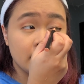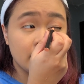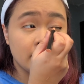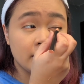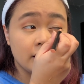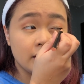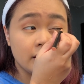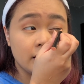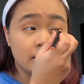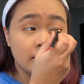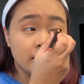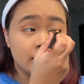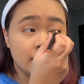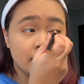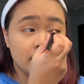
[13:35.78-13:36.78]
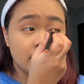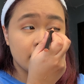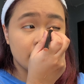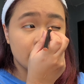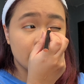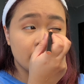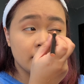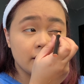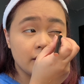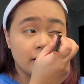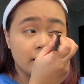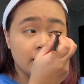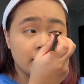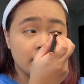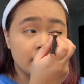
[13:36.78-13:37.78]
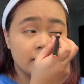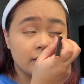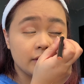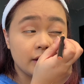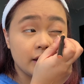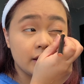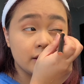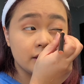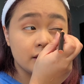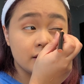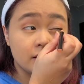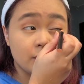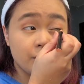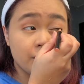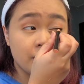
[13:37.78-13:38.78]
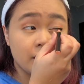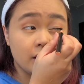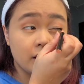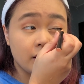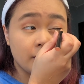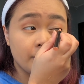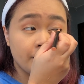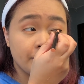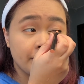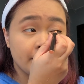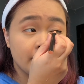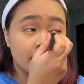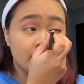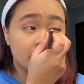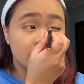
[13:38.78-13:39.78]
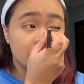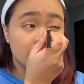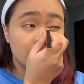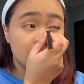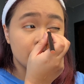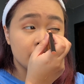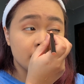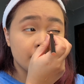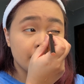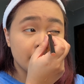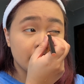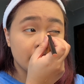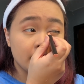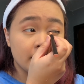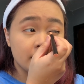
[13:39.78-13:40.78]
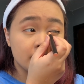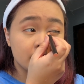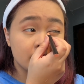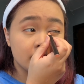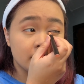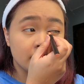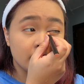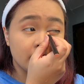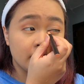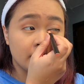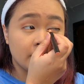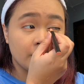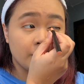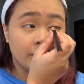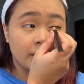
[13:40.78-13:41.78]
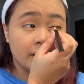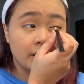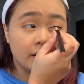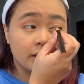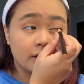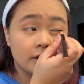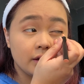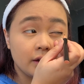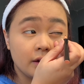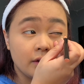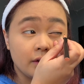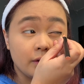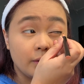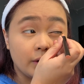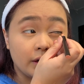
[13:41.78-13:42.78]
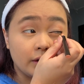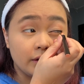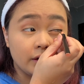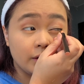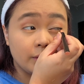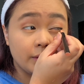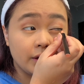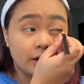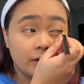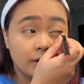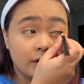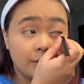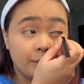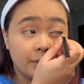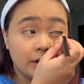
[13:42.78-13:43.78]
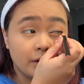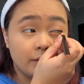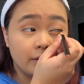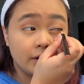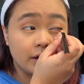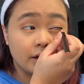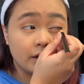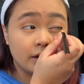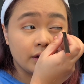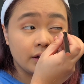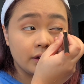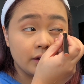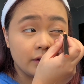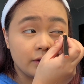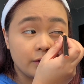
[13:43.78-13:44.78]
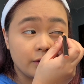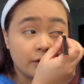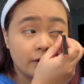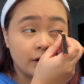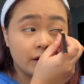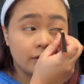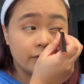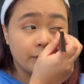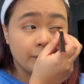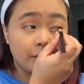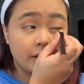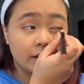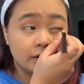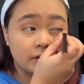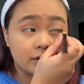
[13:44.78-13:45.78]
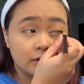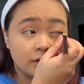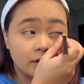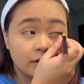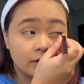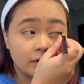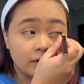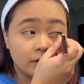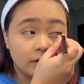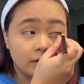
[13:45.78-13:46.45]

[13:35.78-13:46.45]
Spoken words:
And it's just it's so nice. It's so thin. So easy to make a nice little wing. If you want a little wing or a big wing. It's great for practice also.